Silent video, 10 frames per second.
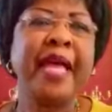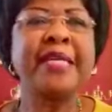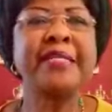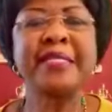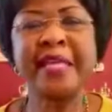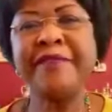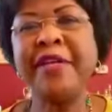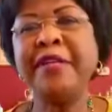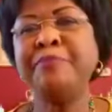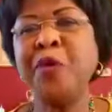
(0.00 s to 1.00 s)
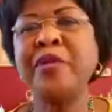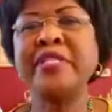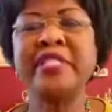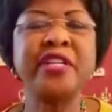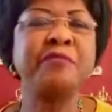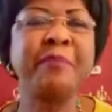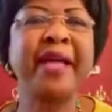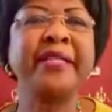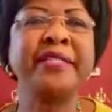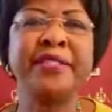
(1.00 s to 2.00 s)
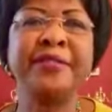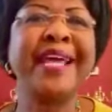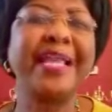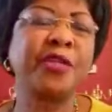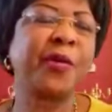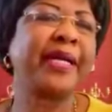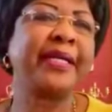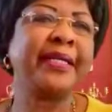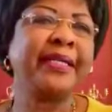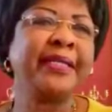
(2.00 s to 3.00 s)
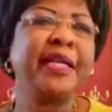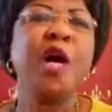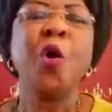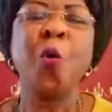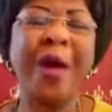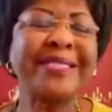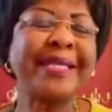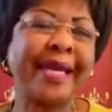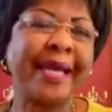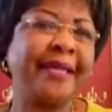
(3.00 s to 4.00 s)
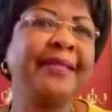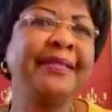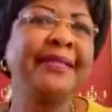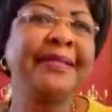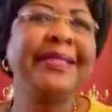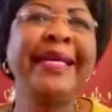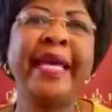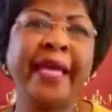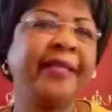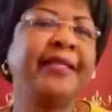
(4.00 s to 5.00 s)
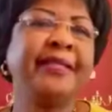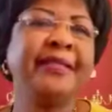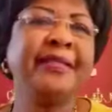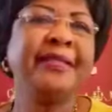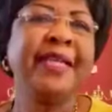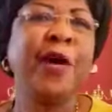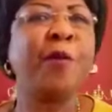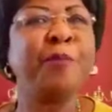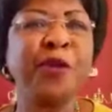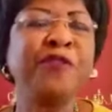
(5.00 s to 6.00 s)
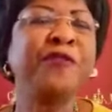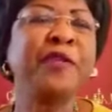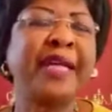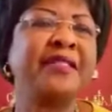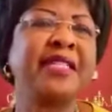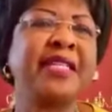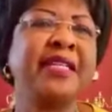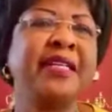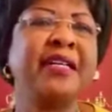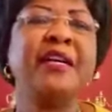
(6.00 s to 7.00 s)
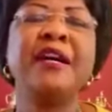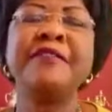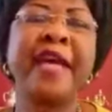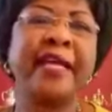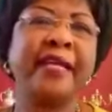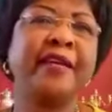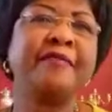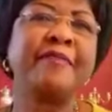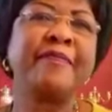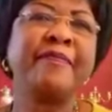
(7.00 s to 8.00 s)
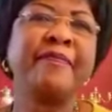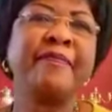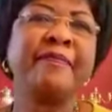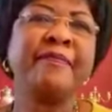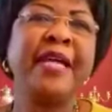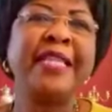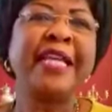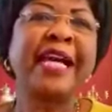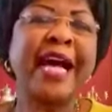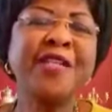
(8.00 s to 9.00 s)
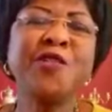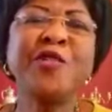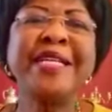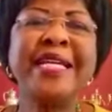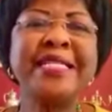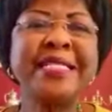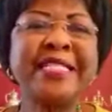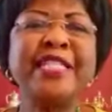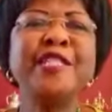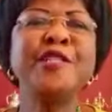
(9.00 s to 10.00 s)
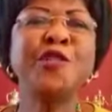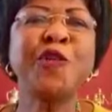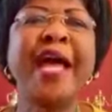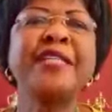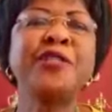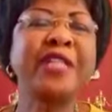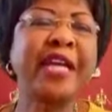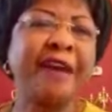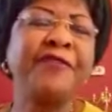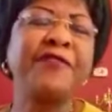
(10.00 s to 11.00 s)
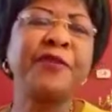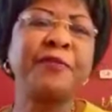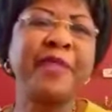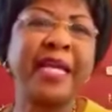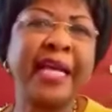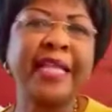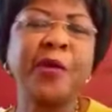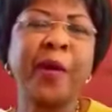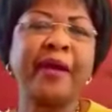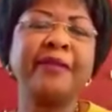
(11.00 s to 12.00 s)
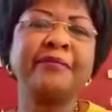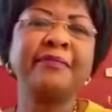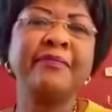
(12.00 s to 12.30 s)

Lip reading: a 7.0 magnitude earthquake once again hit our beautiful country of Haiti. The country is still trying to recover from that earthquake.